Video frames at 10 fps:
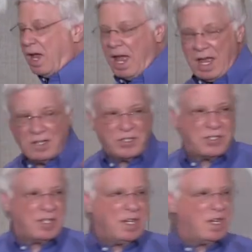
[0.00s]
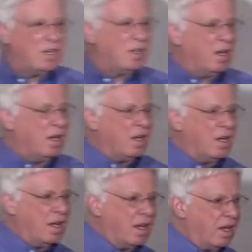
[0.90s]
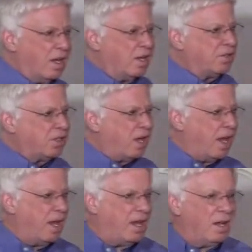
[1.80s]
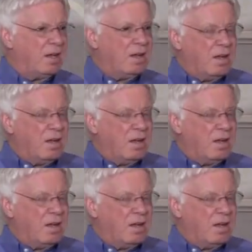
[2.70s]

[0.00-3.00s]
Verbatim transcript: And sin is a